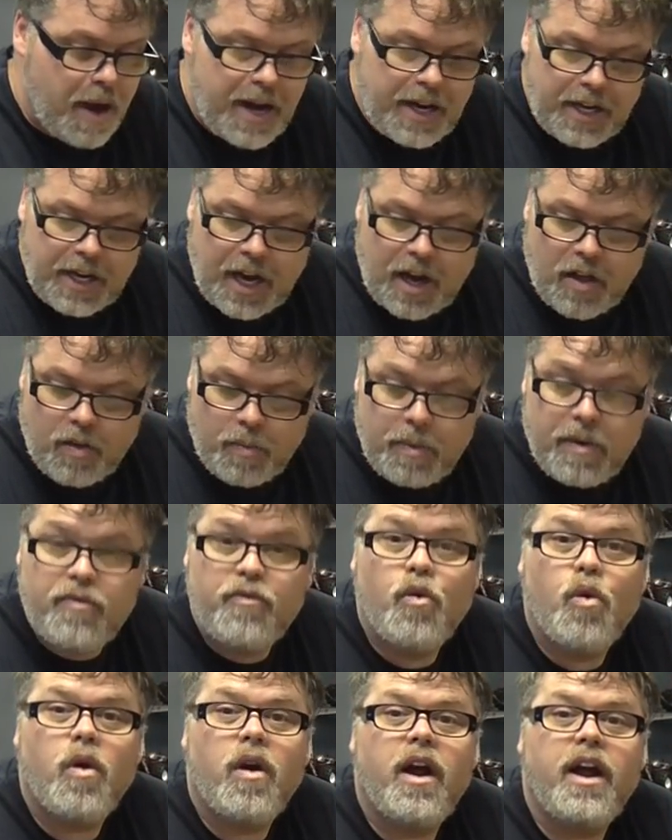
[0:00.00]
back together
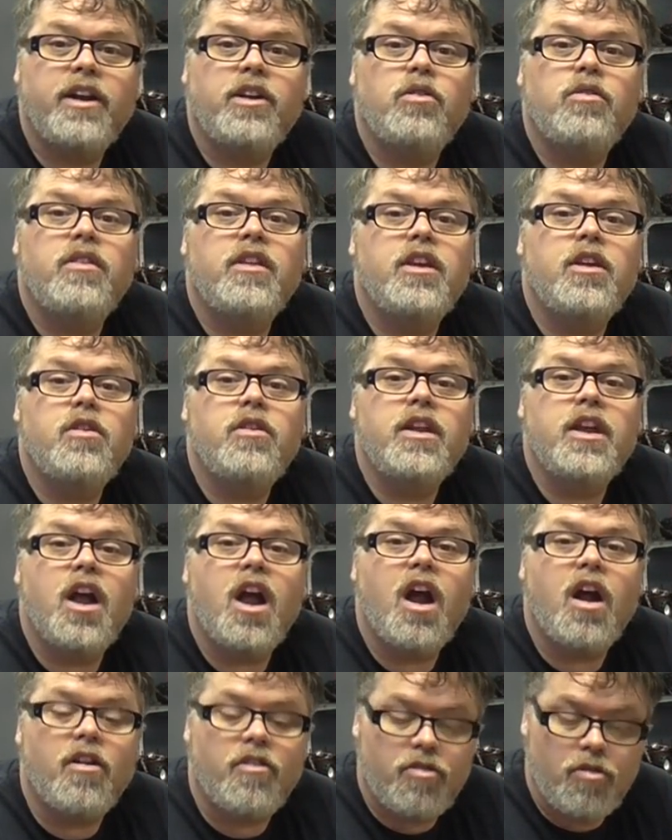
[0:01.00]
before I do the
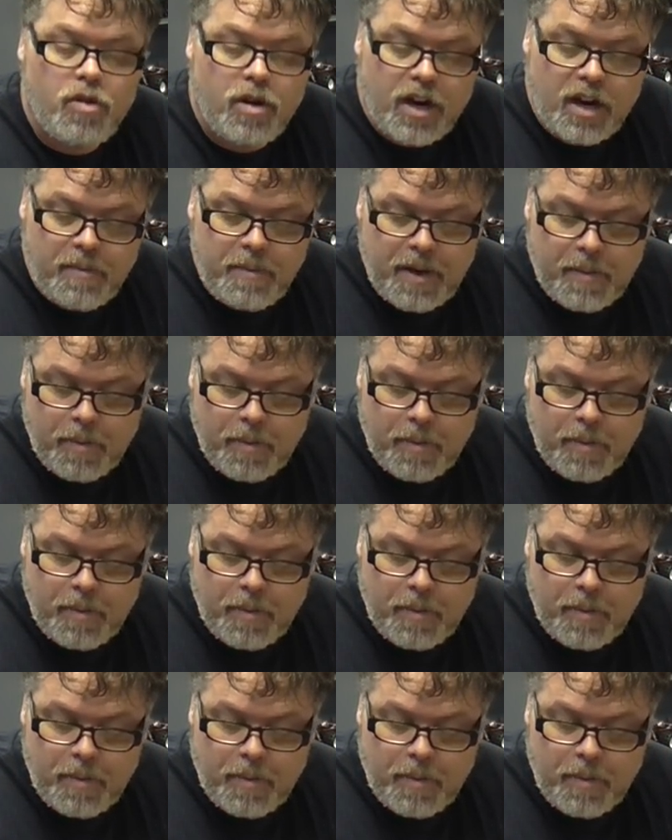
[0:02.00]
UDR, so we're going to